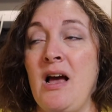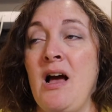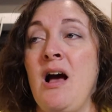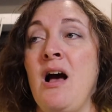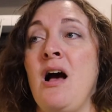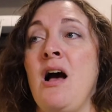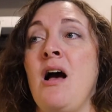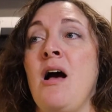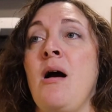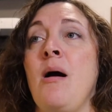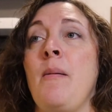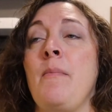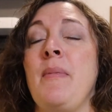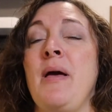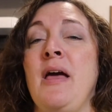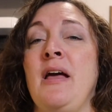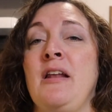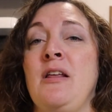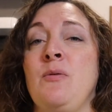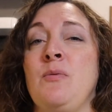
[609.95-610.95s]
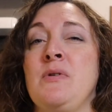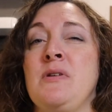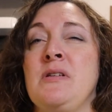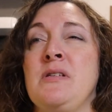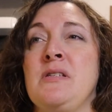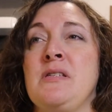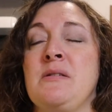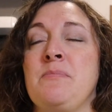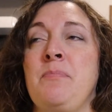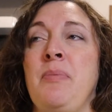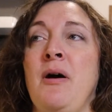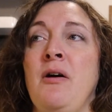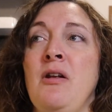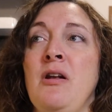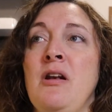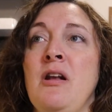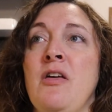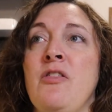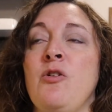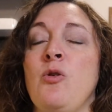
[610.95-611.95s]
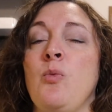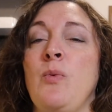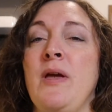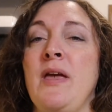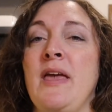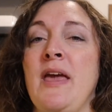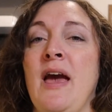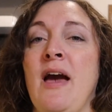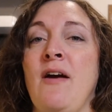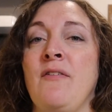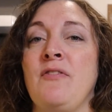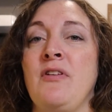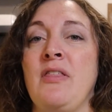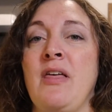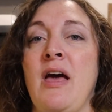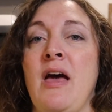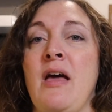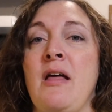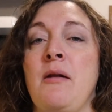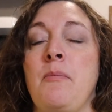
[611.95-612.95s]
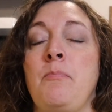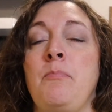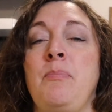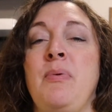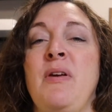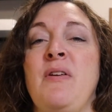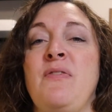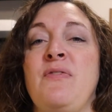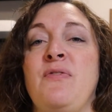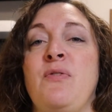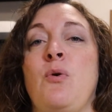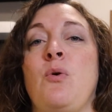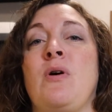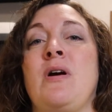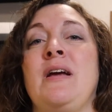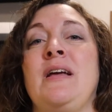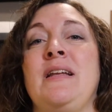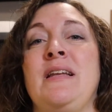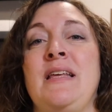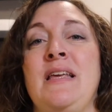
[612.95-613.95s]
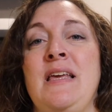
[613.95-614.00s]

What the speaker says: And it was about another week after that before it